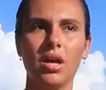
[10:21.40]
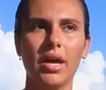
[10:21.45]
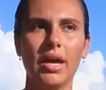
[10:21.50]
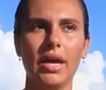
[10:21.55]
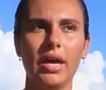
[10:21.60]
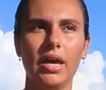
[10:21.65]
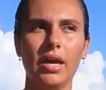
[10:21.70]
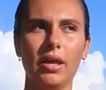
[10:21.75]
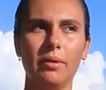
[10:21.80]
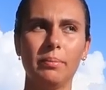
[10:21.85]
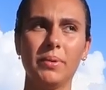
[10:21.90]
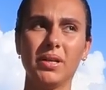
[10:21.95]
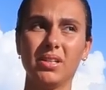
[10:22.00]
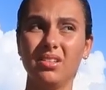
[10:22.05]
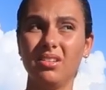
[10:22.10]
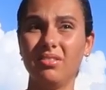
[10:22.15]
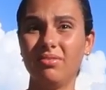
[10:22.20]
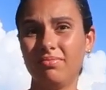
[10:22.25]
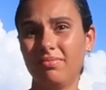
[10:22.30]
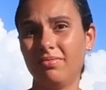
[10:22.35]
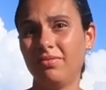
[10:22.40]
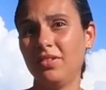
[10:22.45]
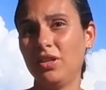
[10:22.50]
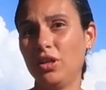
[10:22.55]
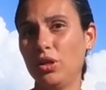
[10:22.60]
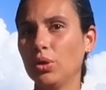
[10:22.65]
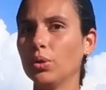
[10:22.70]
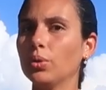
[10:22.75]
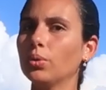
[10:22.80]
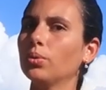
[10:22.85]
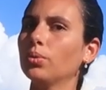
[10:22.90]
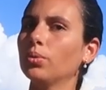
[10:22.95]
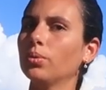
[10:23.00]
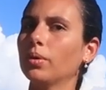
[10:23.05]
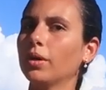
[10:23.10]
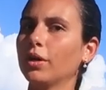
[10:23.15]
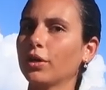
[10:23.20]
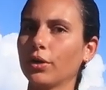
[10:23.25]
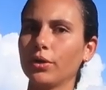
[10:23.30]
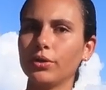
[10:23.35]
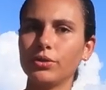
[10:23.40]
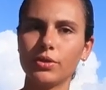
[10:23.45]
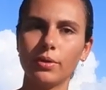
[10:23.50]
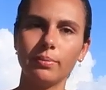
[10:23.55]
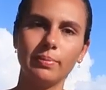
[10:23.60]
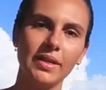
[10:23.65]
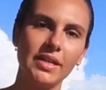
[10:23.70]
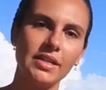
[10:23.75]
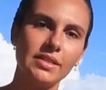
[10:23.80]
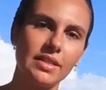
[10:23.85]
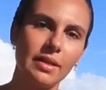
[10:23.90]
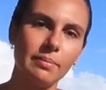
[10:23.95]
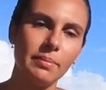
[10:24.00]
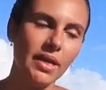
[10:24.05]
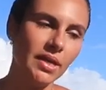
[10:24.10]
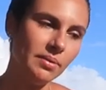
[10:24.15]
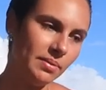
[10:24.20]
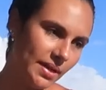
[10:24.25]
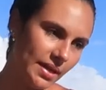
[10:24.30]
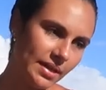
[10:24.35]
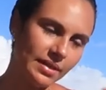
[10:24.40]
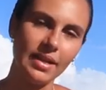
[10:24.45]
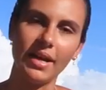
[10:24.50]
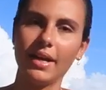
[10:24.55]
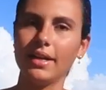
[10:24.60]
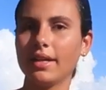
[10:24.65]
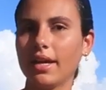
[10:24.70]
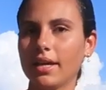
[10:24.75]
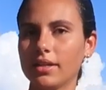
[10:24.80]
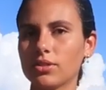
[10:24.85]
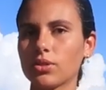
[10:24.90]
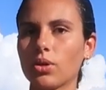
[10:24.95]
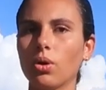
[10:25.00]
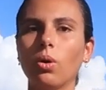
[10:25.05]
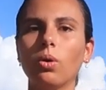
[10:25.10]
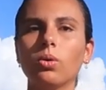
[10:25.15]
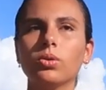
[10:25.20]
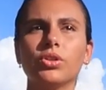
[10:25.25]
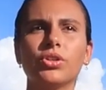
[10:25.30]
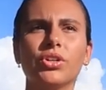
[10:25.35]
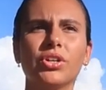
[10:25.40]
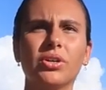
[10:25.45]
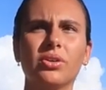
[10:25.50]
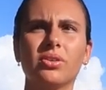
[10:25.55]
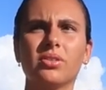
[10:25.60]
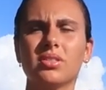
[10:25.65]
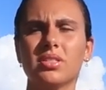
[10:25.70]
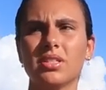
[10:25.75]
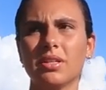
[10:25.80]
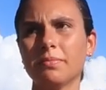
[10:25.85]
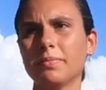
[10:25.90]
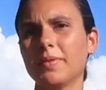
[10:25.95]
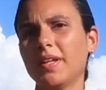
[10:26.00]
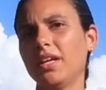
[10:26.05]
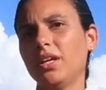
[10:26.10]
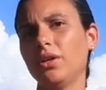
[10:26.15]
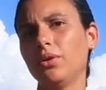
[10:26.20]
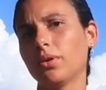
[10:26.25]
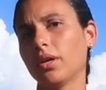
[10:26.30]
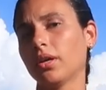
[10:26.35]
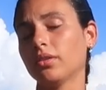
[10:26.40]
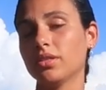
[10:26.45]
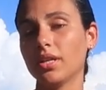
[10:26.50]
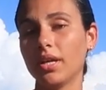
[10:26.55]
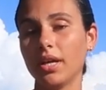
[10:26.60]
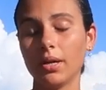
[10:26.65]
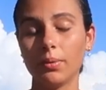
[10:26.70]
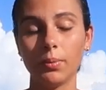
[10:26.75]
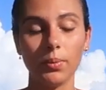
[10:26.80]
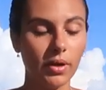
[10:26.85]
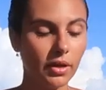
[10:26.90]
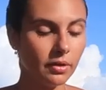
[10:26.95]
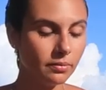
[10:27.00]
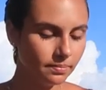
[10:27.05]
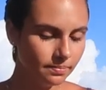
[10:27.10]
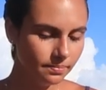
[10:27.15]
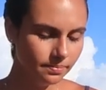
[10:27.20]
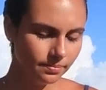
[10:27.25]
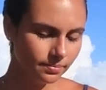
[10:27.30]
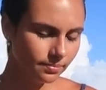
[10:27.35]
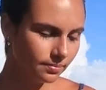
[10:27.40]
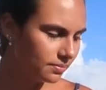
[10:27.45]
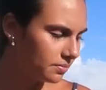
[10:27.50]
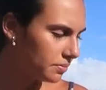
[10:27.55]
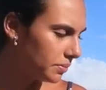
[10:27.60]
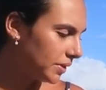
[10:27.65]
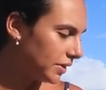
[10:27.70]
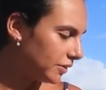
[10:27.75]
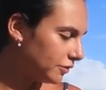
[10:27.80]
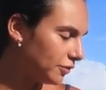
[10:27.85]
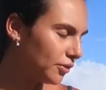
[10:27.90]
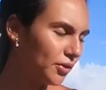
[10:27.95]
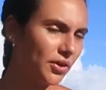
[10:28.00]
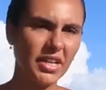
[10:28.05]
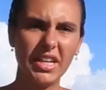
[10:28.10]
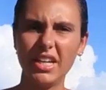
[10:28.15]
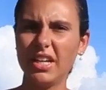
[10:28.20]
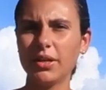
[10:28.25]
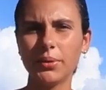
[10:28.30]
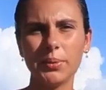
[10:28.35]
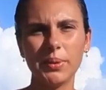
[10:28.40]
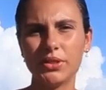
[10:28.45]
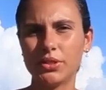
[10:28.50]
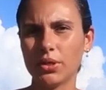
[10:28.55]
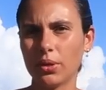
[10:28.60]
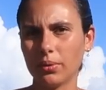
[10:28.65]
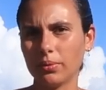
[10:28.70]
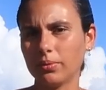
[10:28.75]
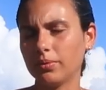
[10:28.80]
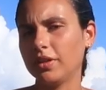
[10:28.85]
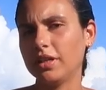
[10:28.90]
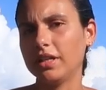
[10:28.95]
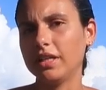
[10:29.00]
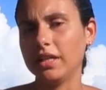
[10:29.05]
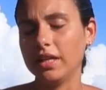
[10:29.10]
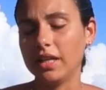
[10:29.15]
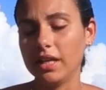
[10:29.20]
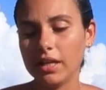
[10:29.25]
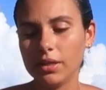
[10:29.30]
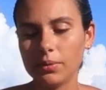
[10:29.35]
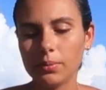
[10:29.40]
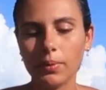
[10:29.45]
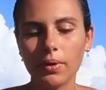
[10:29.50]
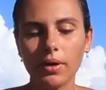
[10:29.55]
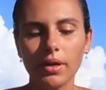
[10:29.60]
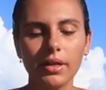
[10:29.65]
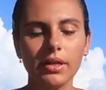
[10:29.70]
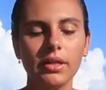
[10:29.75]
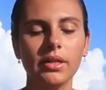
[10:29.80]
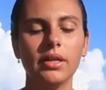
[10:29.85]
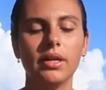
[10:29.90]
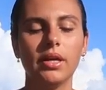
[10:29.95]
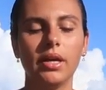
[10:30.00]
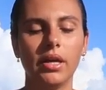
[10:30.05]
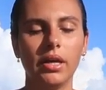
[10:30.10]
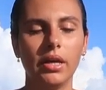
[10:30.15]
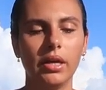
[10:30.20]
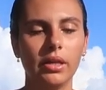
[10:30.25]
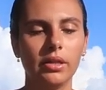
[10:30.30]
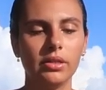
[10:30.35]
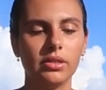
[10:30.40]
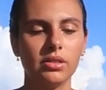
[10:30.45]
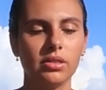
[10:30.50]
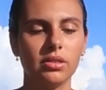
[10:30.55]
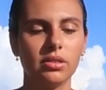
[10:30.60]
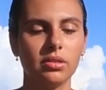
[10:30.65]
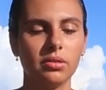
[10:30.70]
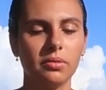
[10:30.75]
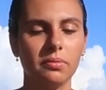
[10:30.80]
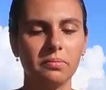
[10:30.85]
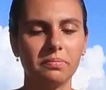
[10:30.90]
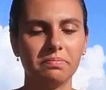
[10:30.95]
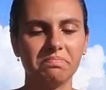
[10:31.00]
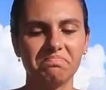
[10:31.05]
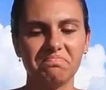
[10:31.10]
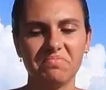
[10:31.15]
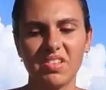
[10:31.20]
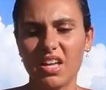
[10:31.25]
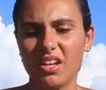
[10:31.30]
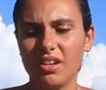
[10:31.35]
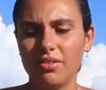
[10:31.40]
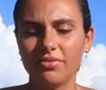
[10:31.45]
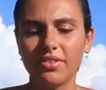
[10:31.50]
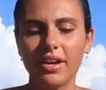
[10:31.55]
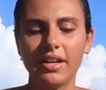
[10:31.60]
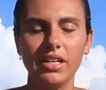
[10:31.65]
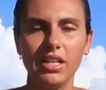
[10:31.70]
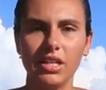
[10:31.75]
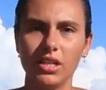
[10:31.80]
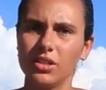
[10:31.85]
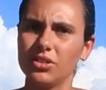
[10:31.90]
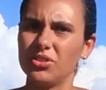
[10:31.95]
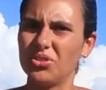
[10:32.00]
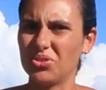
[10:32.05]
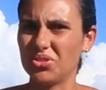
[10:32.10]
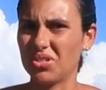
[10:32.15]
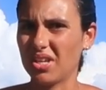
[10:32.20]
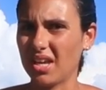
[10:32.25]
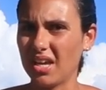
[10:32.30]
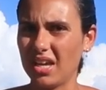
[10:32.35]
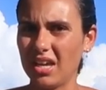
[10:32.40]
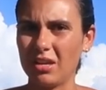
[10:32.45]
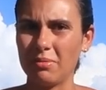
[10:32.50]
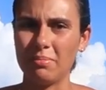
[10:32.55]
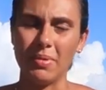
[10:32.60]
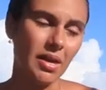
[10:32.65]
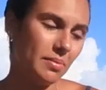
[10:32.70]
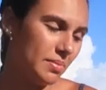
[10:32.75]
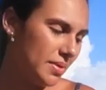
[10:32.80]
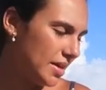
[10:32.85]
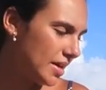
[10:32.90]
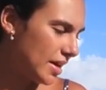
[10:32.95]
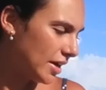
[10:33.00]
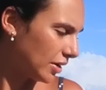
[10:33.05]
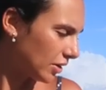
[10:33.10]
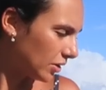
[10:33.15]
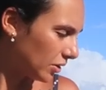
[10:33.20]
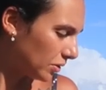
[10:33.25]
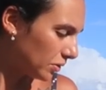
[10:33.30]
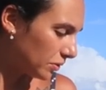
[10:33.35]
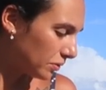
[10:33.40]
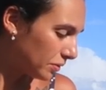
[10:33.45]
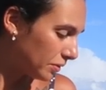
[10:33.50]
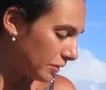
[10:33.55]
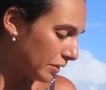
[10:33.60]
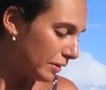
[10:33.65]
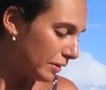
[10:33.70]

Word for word: And but if you are going to a place that maybe at night gets colder or something, you can take one. But for here we don't really need one. And uh, and if I needed to take, maybe I could